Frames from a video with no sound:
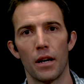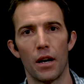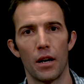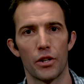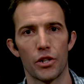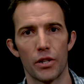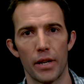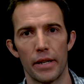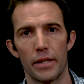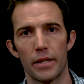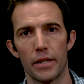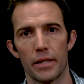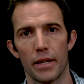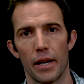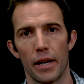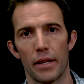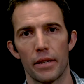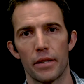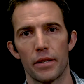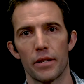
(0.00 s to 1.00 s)
large data
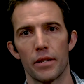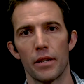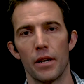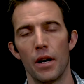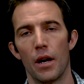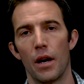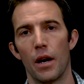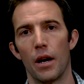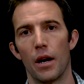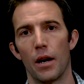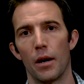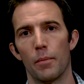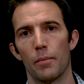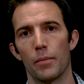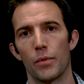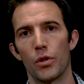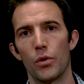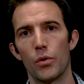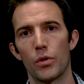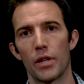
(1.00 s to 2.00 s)
sets
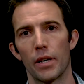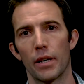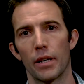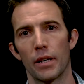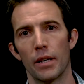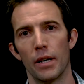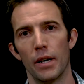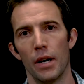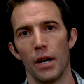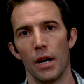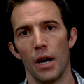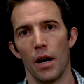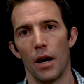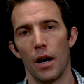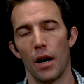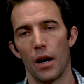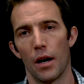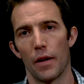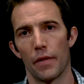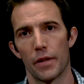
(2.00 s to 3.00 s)
using
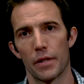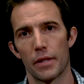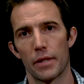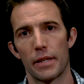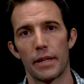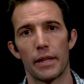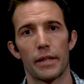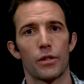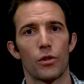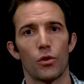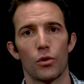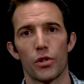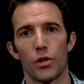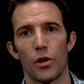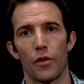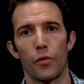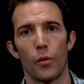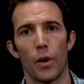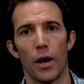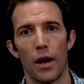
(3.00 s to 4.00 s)
the statistical
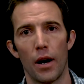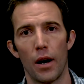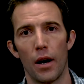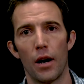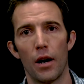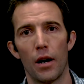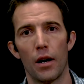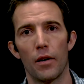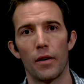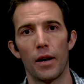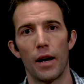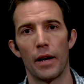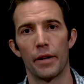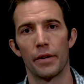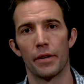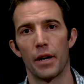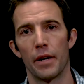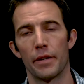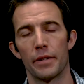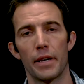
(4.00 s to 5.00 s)
software R
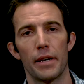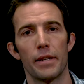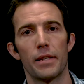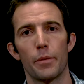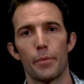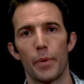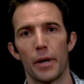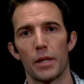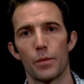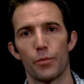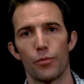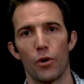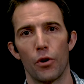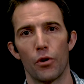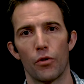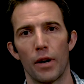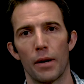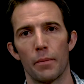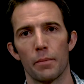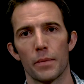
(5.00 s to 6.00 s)
and database
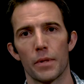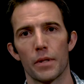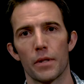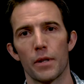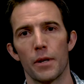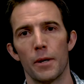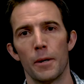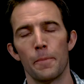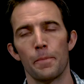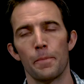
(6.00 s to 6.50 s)
programs.